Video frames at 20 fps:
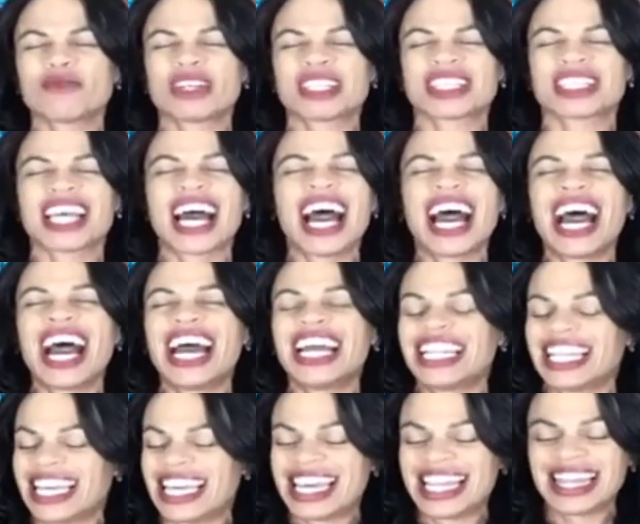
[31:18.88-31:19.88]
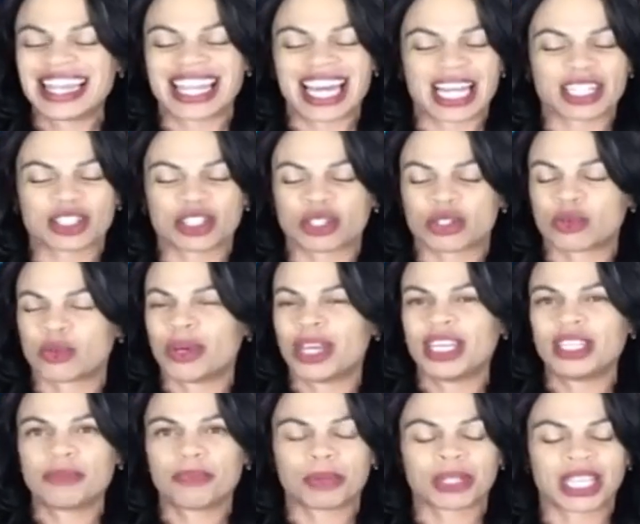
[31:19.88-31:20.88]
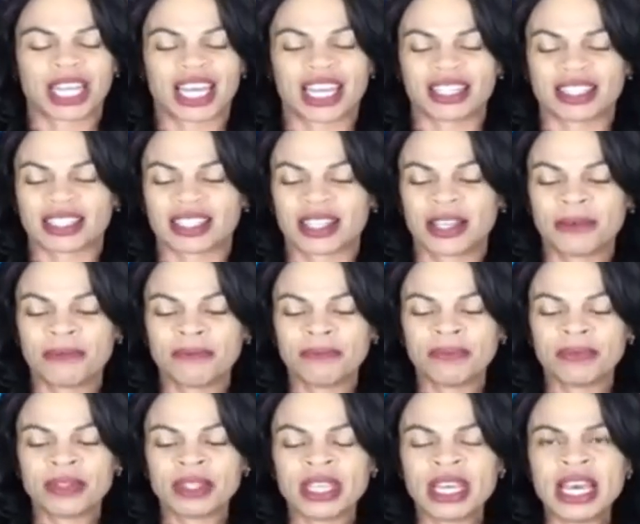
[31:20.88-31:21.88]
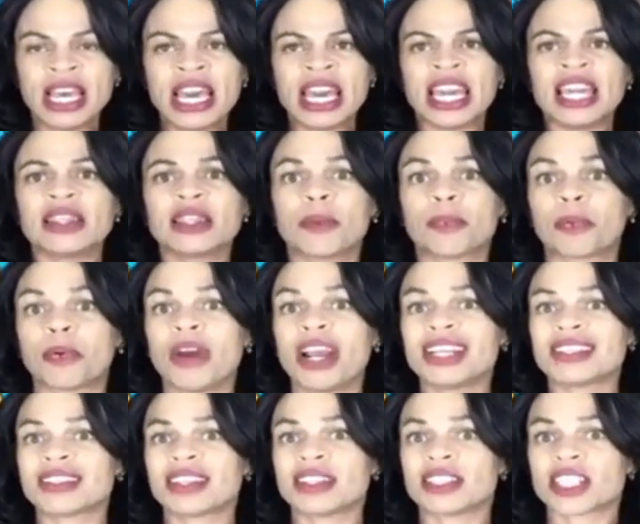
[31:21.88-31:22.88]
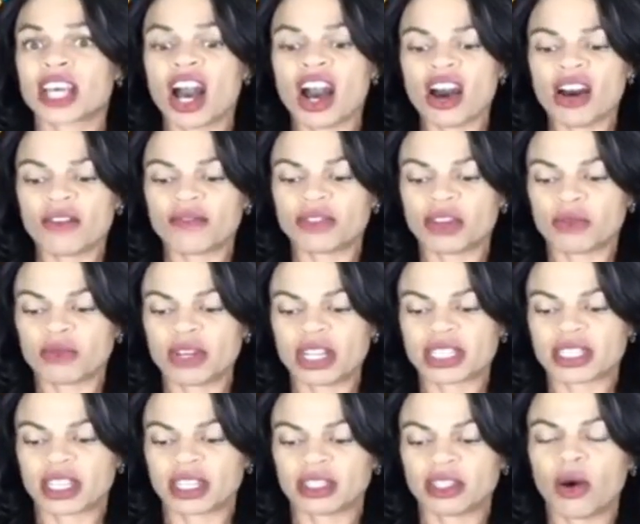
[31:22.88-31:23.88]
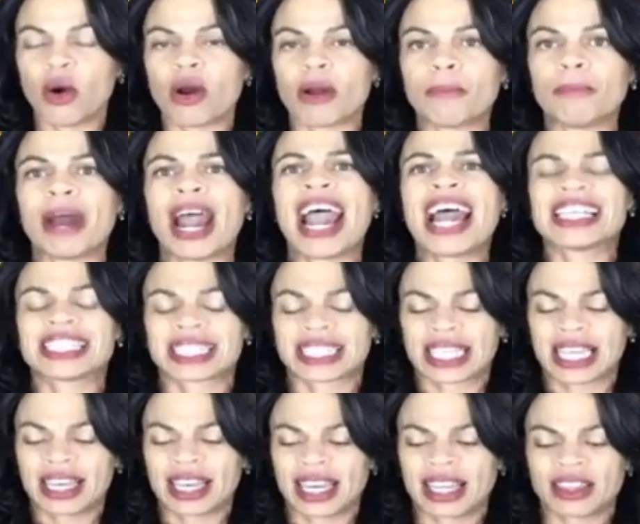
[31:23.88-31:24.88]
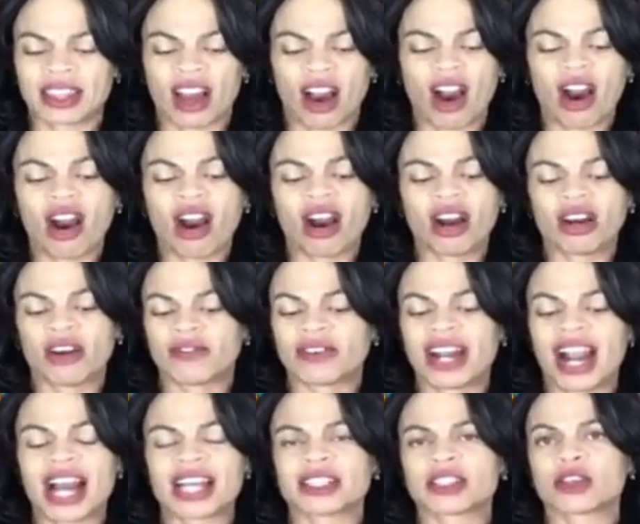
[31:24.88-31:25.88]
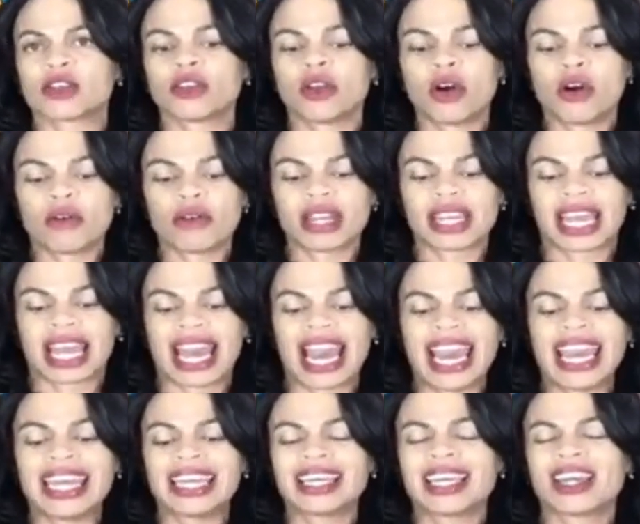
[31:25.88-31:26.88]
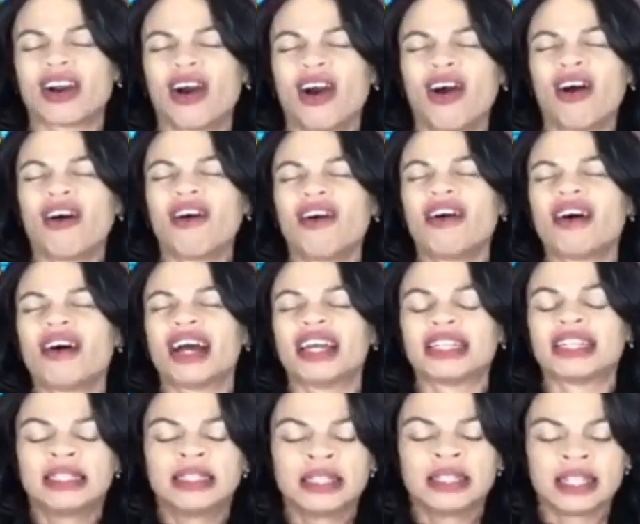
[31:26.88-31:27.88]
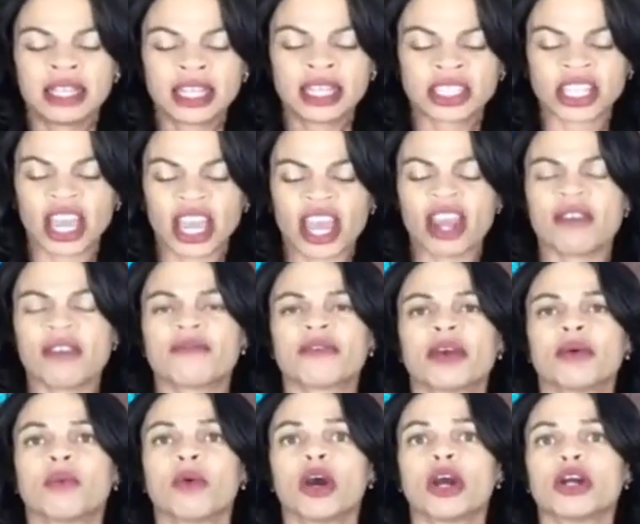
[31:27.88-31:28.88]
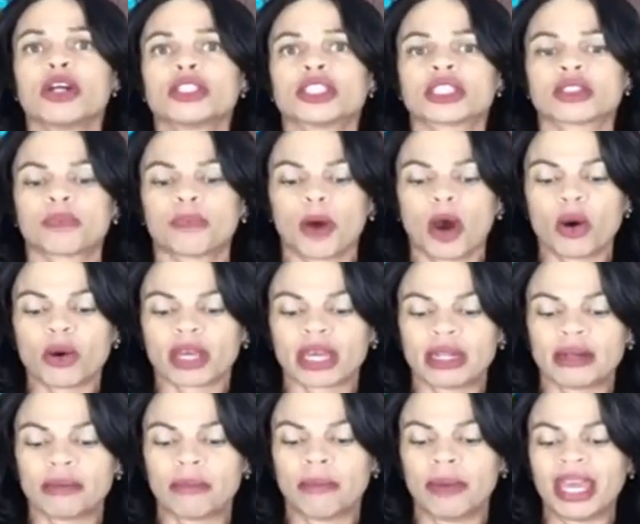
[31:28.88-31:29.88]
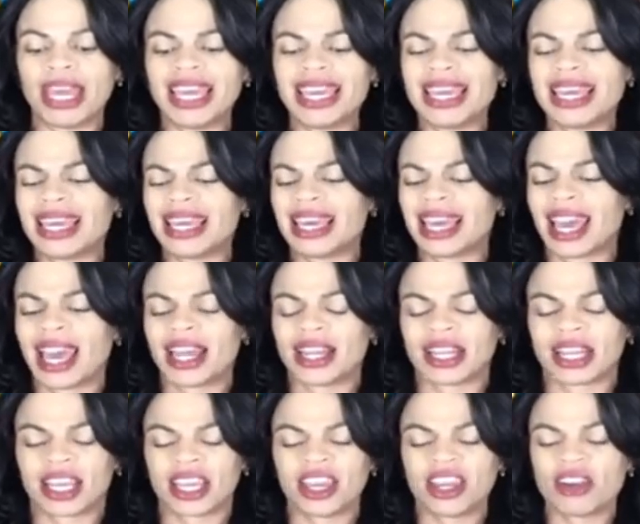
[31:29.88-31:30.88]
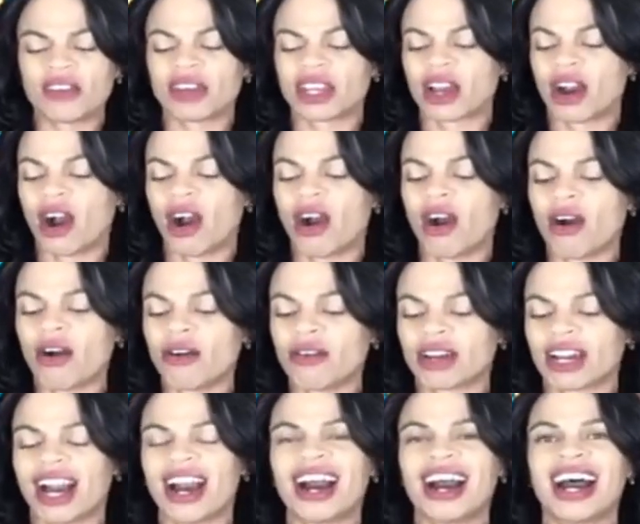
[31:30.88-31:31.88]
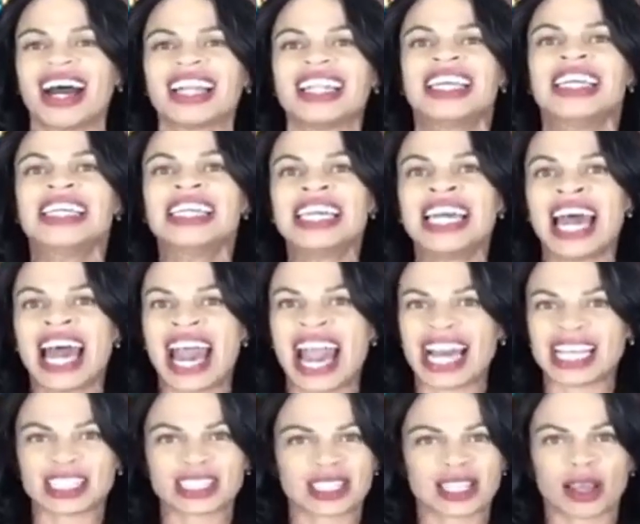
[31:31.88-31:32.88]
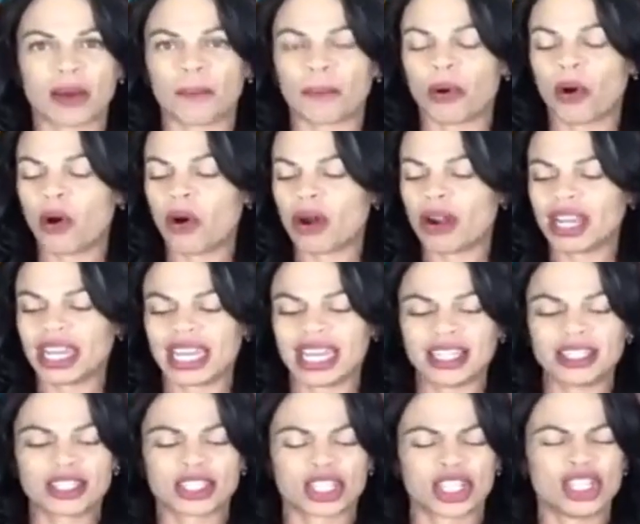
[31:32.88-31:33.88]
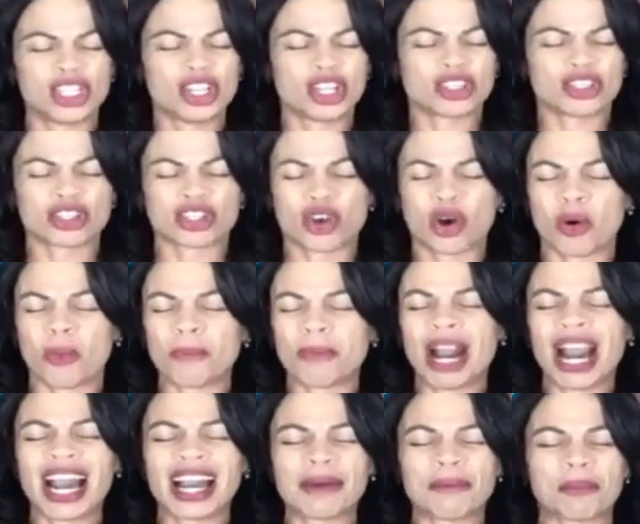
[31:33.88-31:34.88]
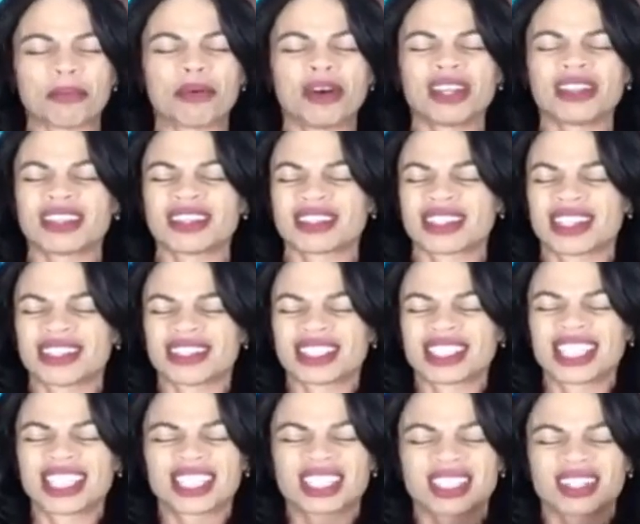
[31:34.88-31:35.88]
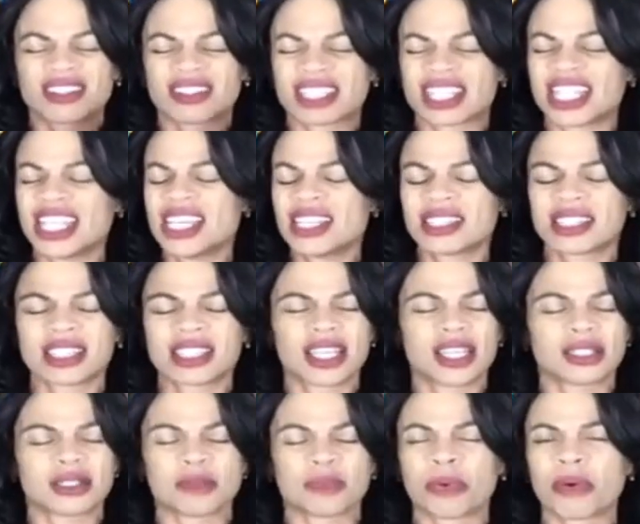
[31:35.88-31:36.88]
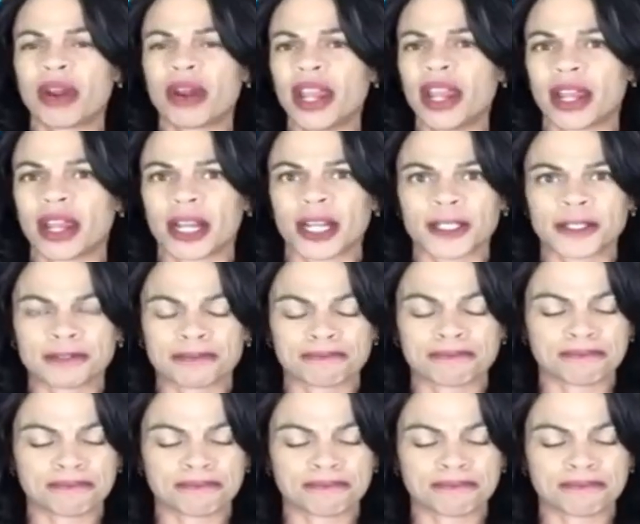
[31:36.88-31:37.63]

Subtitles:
reside in that sweet place, in the presence of the risen Lord, basking in the awe of God's glory, hanging on to every word spoken, being and hearing all God has to pour into your soul. My brothers and sisters, this is prayer.